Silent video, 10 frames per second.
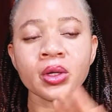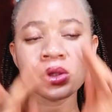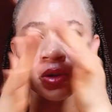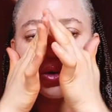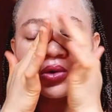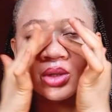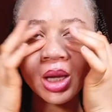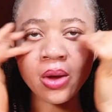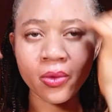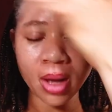So
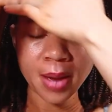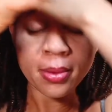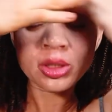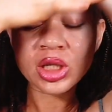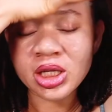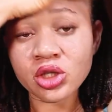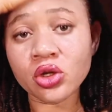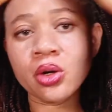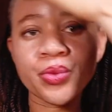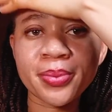now I'm actually
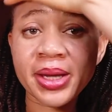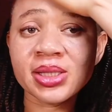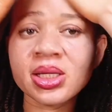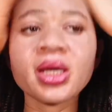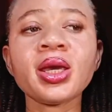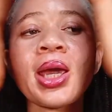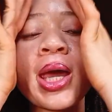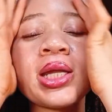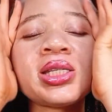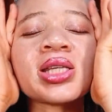done with my
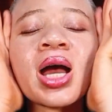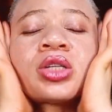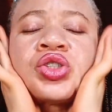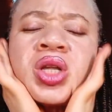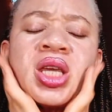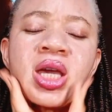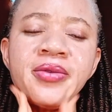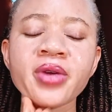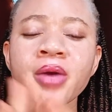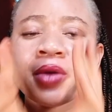skincare. This is actually a
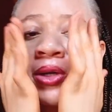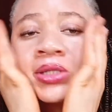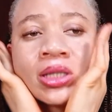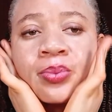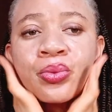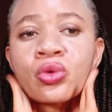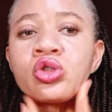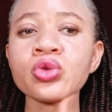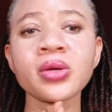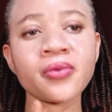very simple,
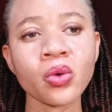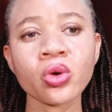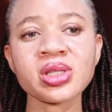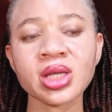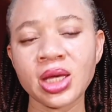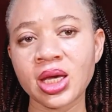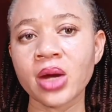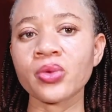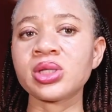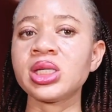straightforward skincare
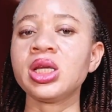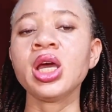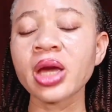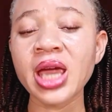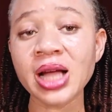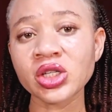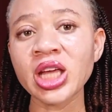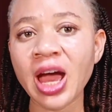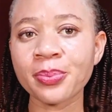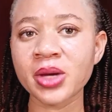routine. It
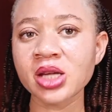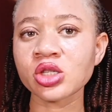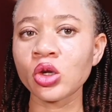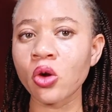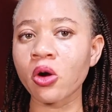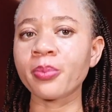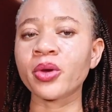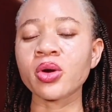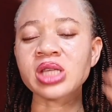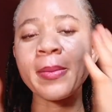actually appears long
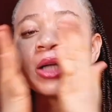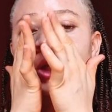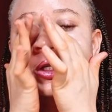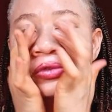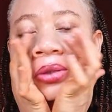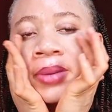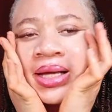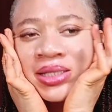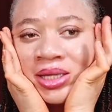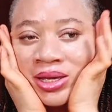because I'm actually doing my
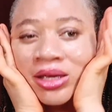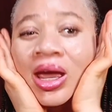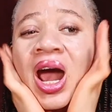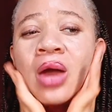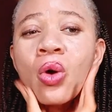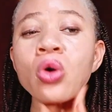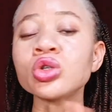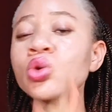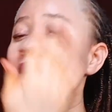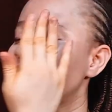skincare and
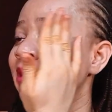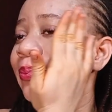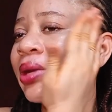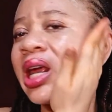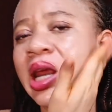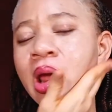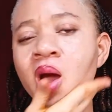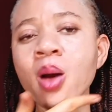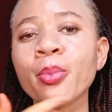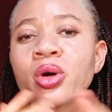also explaining.
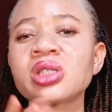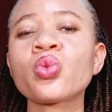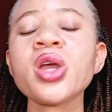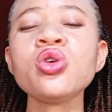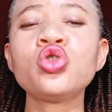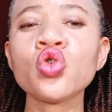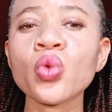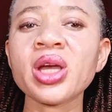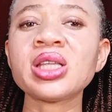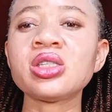But when you do
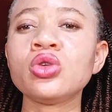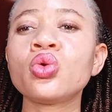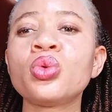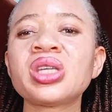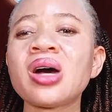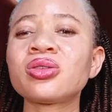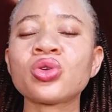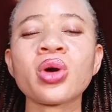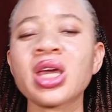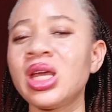it, you know, without
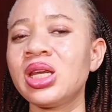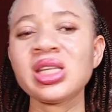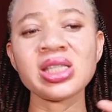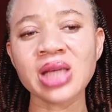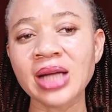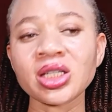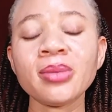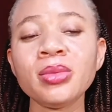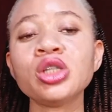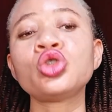talking, this is
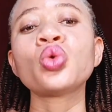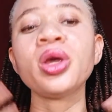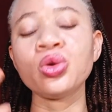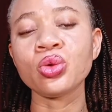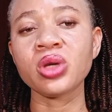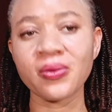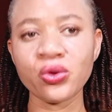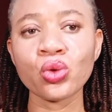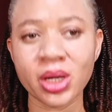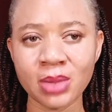actually me showing you,
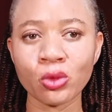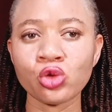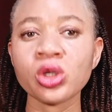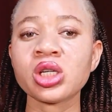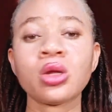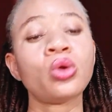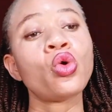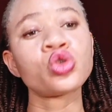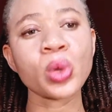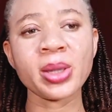giving you a demonstration and
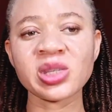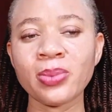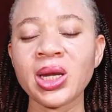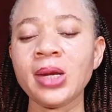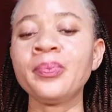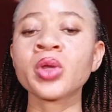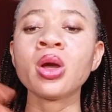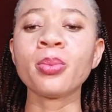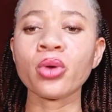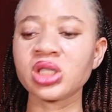also explaining.
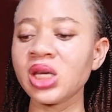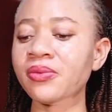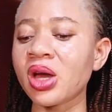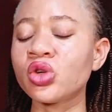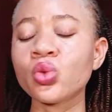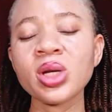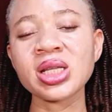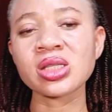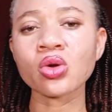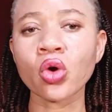But if you are doing it
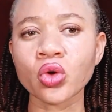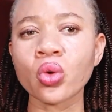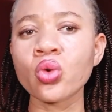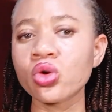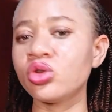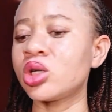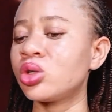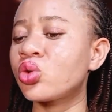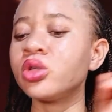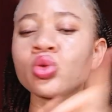on your own, you're
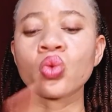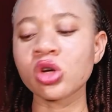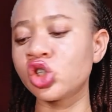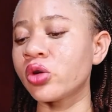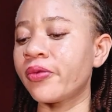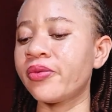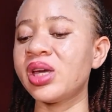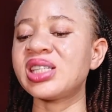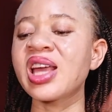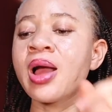just going to wash your
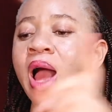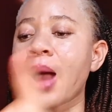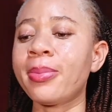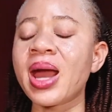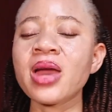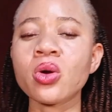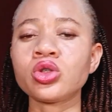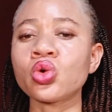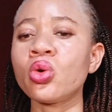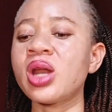face, apply your
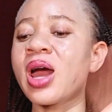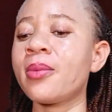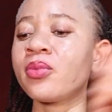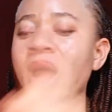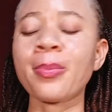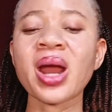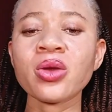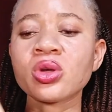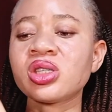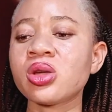toner, apply
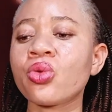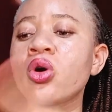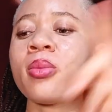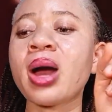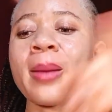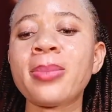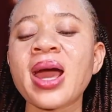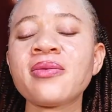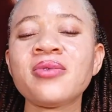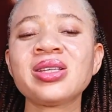your serum,
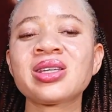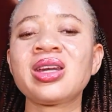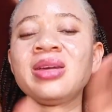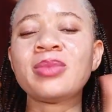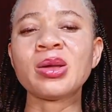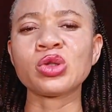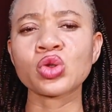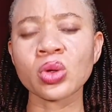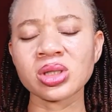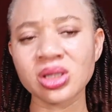apply face cream, then
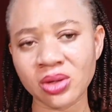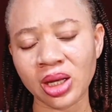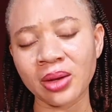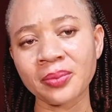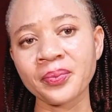sunscreen.